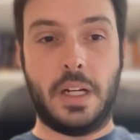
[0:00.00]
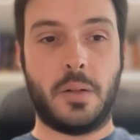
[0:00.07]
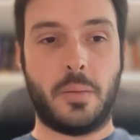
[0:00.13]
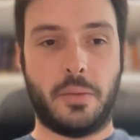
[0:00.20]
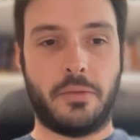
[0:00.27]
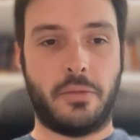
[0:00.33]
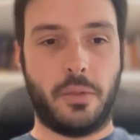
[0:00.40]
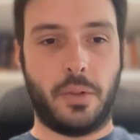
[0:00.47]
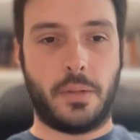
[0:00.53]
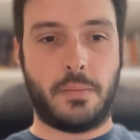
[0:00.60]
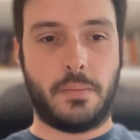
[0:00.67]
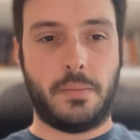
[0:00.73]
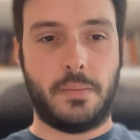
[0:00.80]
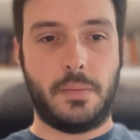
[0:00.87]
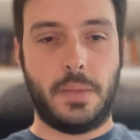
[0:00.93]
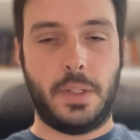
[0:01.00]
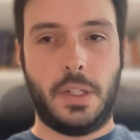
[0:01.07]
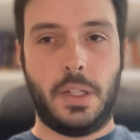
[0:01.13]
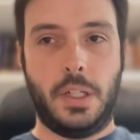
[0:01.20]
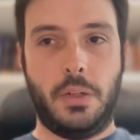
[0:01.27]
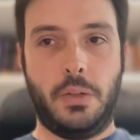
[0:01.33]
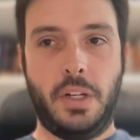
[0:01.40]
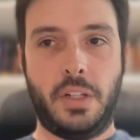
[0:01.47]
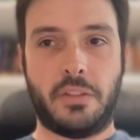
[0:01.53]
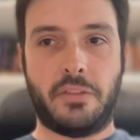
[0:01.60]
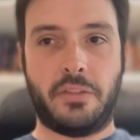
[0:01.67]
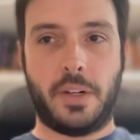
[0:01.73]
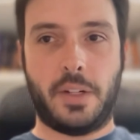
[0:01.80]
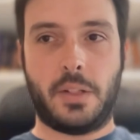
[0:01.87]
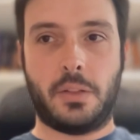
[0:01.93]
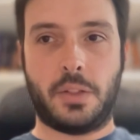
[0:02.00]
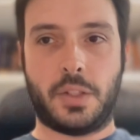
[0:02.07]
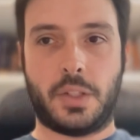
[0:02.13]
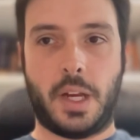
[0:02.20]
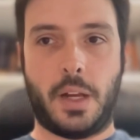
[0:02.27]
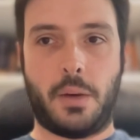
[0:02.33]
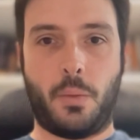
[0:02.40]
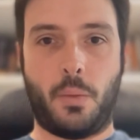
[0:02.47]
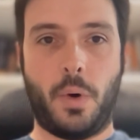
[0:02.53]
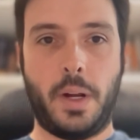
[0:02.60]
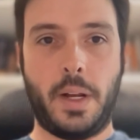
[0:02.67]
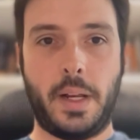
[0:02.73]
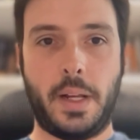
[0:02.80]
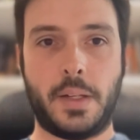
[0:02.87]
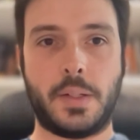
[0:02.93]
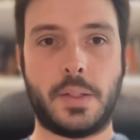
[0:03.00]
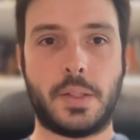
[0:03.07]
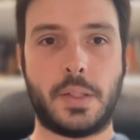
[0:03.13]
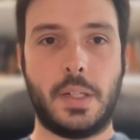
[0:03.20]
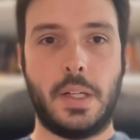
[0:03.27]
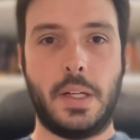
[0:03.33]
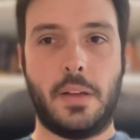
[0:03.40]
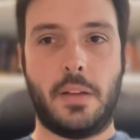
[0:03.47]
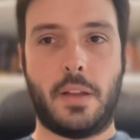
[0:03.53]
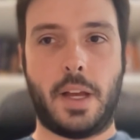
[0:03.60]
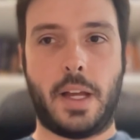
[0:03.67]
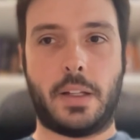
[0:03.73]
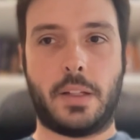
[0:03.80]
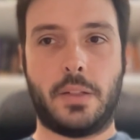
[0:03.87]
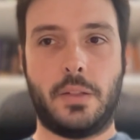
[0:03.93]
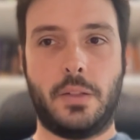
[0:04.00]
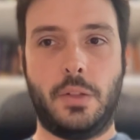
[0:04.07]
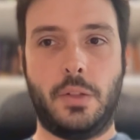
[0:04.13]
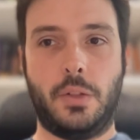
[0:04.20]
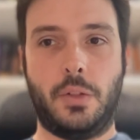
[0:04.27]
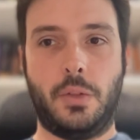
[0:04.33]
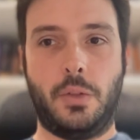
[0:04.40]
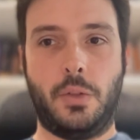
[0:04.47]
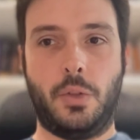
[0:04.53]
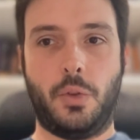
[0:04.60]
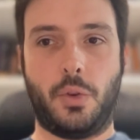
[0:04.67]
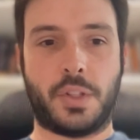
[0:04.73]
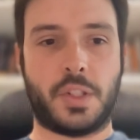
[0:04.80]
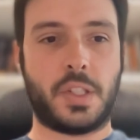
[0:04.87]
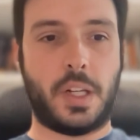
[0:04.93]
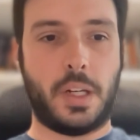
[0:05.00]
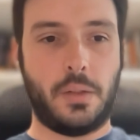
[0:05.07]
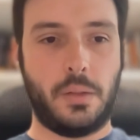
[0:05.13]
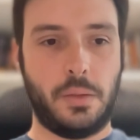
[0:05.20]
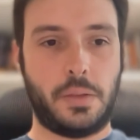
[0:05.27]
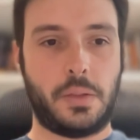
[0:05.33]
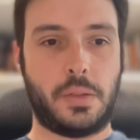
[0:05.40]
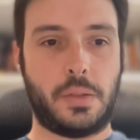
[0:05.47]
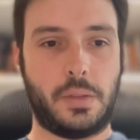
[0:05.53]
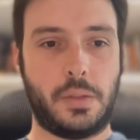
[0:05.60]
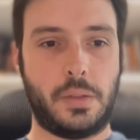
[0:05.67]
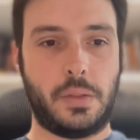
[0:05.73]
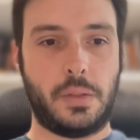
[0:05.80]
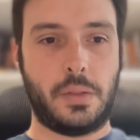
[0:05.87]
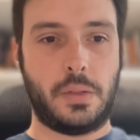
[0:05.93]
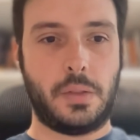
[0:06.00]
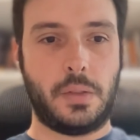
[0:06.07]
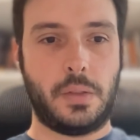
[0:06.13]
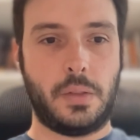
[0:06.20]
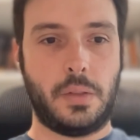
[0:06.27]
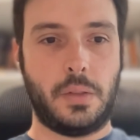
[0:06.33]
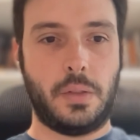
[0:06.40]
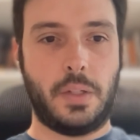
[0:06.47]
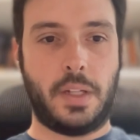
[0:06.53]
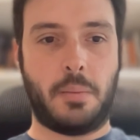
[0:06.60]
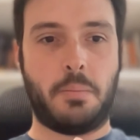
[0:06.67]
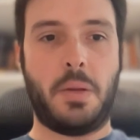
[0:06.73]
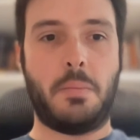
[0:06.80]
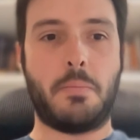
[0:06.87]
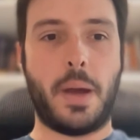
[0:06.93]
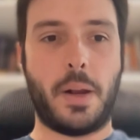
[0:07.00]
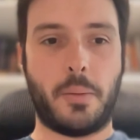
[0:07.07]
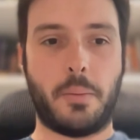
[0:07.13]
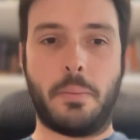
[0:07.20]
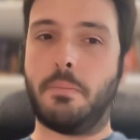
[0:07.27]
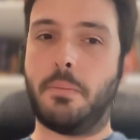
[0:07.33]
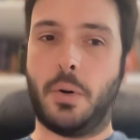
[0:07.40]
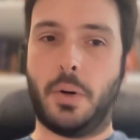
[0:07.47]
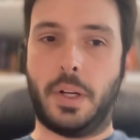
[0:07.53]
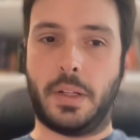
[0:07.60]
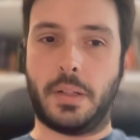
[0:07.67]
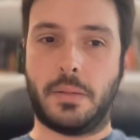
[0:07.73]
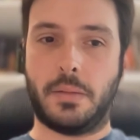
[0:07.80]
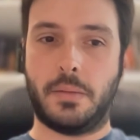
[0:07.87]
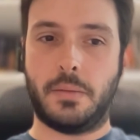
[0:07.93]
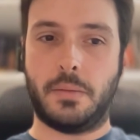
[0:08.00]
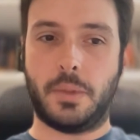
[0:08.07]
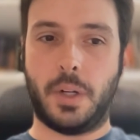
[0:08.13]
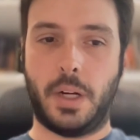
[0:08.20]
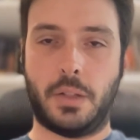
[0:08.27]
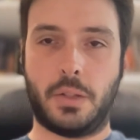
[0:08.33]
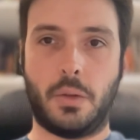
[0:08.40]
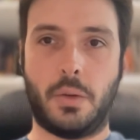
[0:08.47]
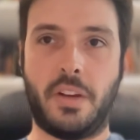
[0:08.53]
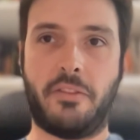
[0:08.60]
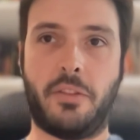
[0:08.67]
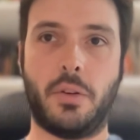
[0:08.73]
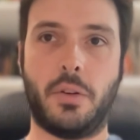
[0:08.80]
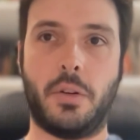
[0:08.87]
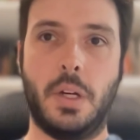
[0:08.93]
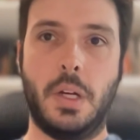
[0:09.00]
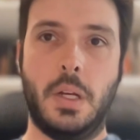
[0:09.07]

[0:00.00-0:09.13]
it before, you need to first understand what it is that your skills can be better put in, right? So if you're